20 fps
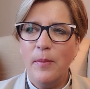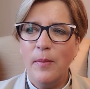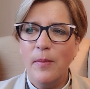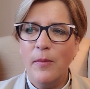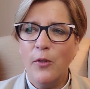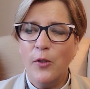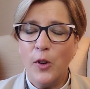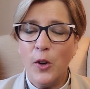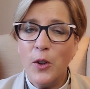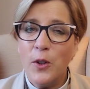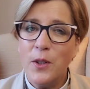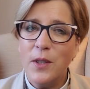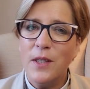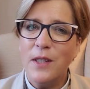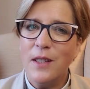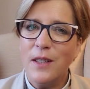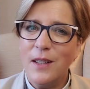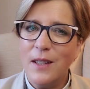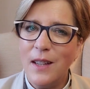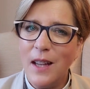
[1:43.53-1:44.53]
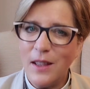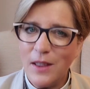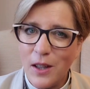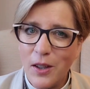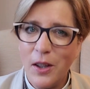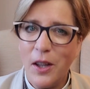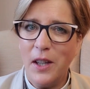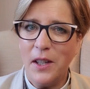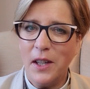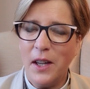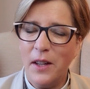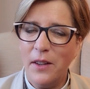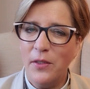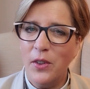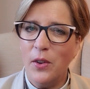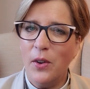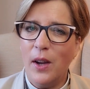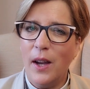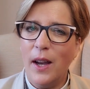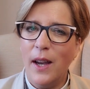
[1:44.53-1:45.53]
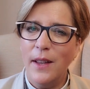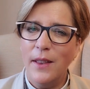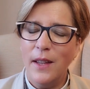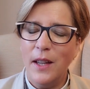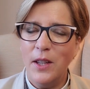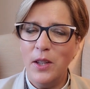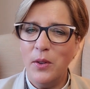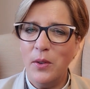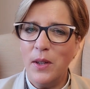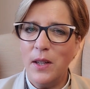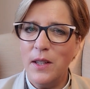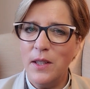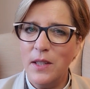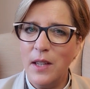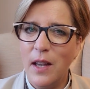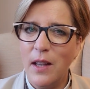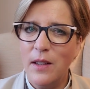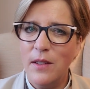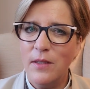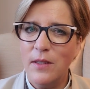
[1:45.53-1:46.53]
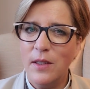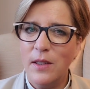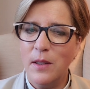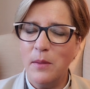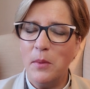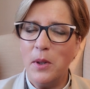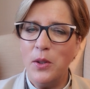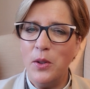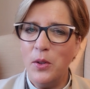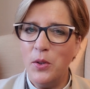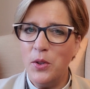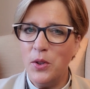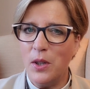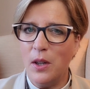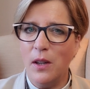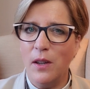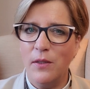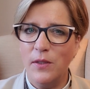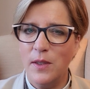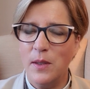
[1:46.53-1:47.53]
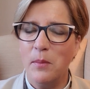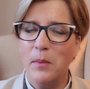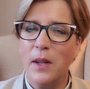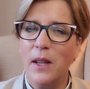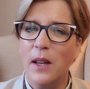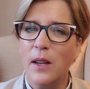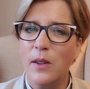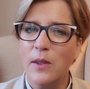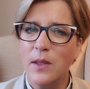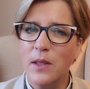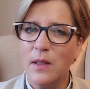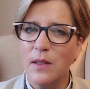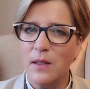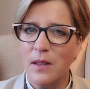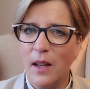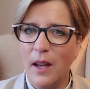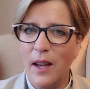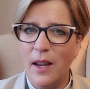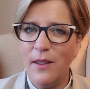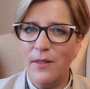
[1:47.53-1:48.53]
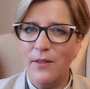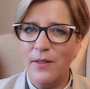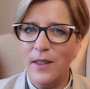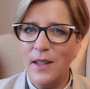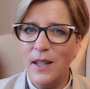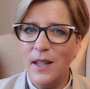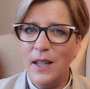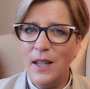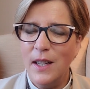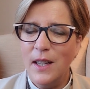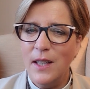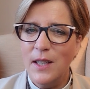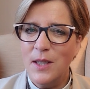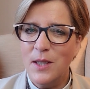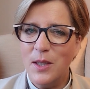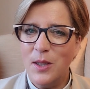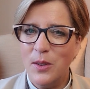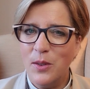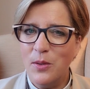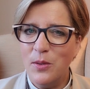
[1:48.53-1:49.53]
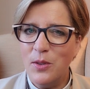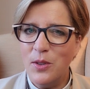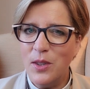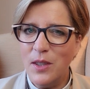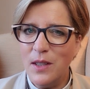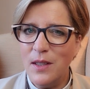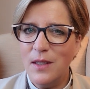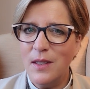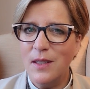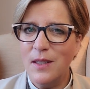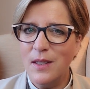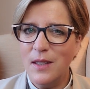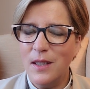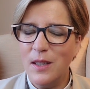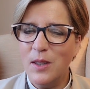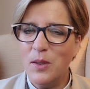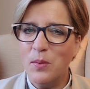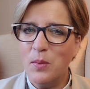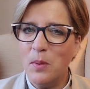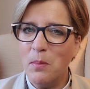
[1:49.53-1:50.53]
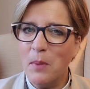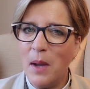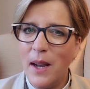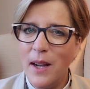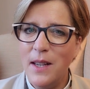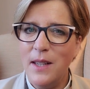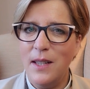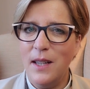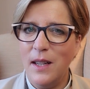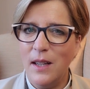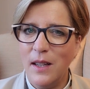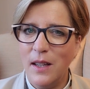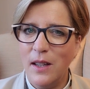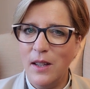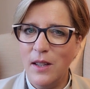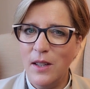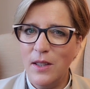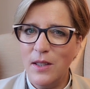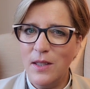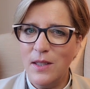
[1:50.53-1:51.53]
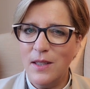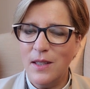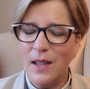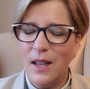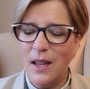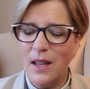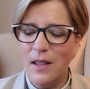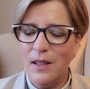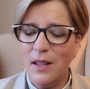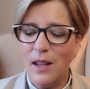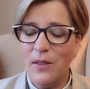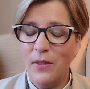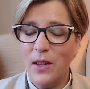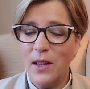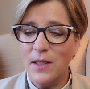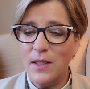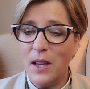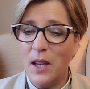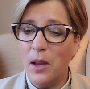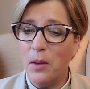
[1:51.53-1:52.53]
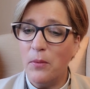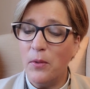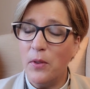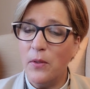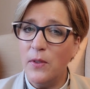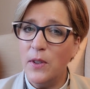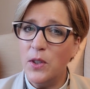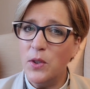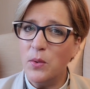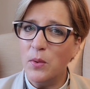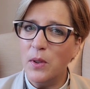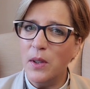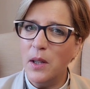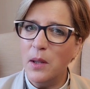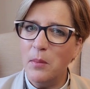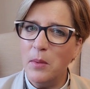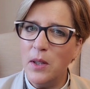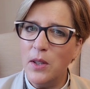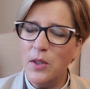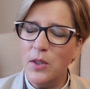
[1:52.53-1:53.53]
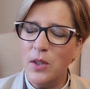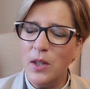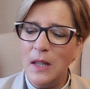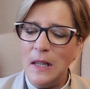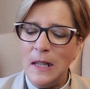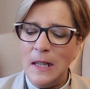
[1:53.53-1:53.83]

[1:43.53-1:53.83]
First, get the log out of your eye, then you can attend to the minutia of somebody else's life. So Jesus is reminding us and giving us a helpful visual image,